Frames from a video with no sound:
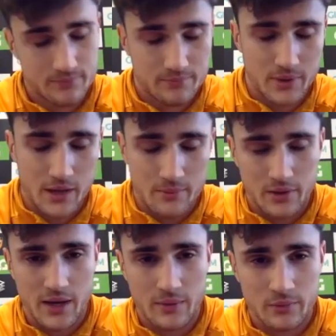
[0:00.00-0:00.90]
Peterborough
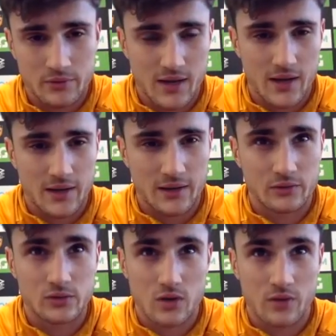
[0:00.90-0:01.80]
game on Saturday
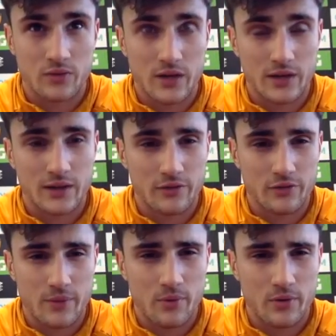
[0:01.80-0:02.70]
and try and really get the
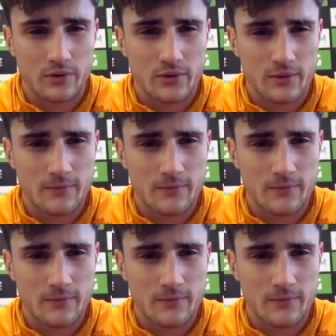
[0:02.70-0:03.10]
three points.